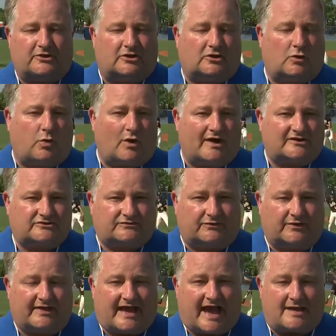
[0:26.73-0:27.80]
in their quest
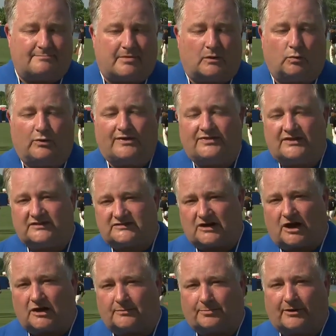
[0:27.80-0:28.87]
for that. But with this
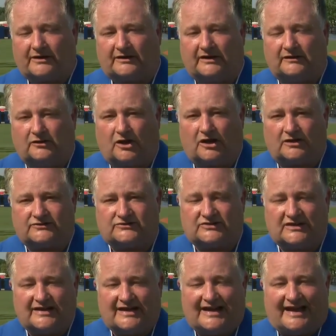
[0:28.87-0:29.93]
heartbreaking
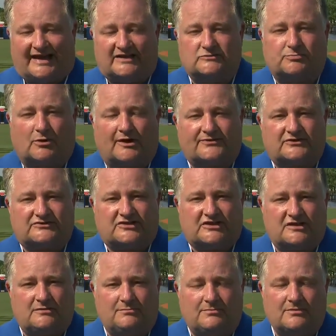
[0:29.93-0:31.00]
loss, it has brought the
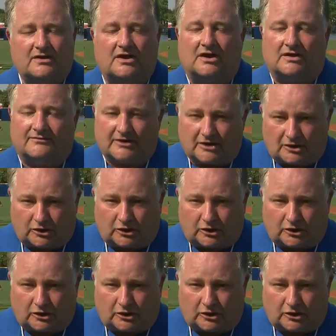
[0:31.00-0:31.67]
team even